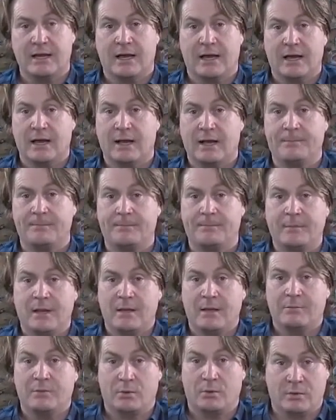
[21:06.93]

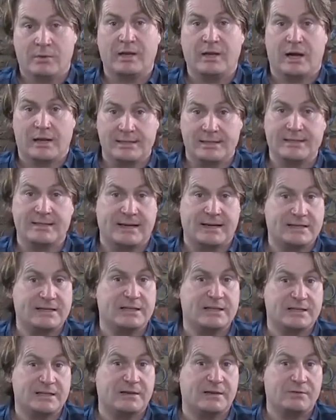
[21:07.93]
But all the garden
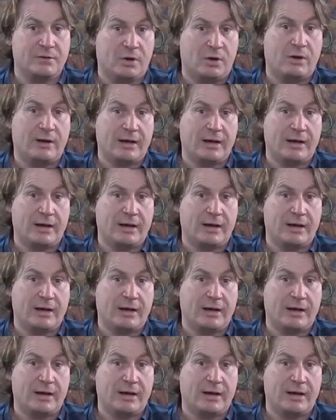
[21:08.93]
centres have got